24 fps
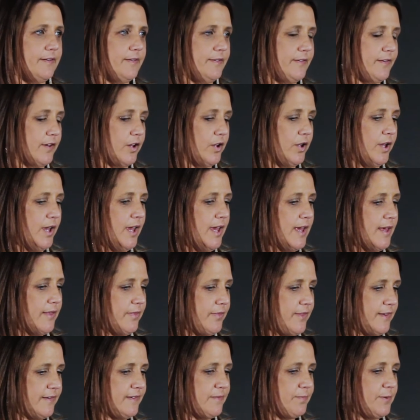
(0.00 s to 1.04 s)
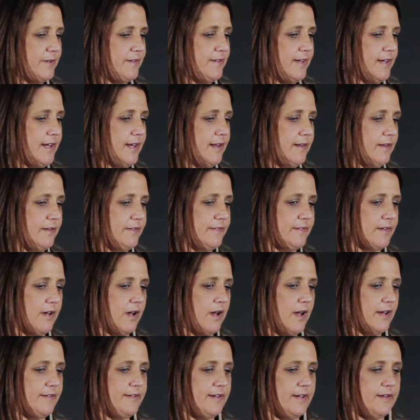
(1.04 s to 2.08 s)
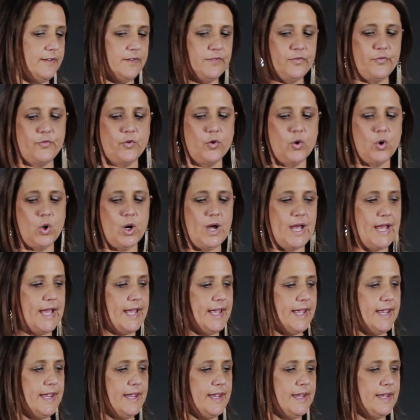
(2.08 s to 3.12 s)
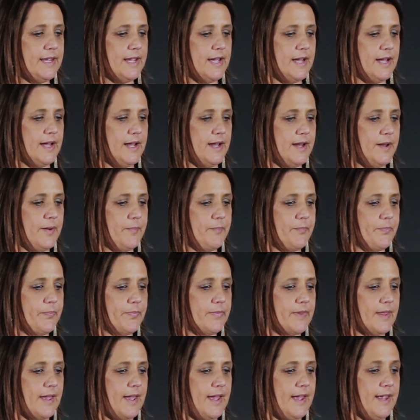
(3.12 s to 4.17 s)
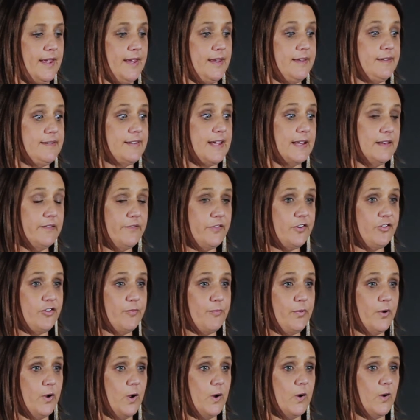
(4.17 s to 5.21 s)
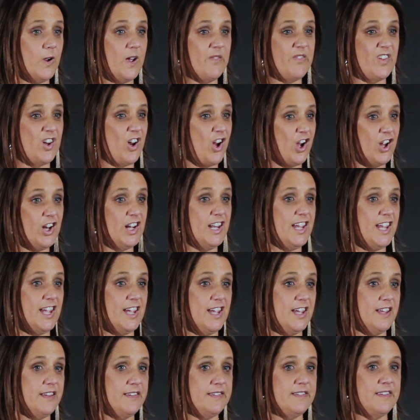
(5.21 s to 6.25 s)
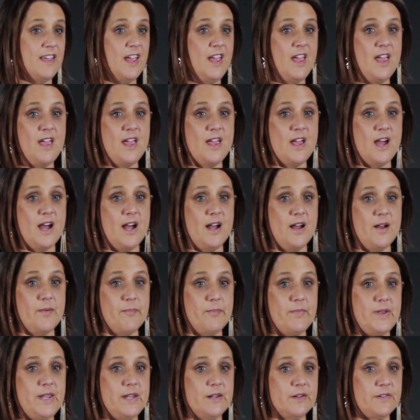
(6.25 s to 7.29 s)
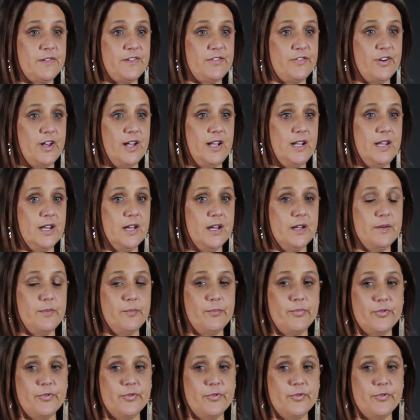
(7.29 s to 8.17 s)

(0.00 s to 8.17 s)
So this particular site is for a television program that only airs in Australia, in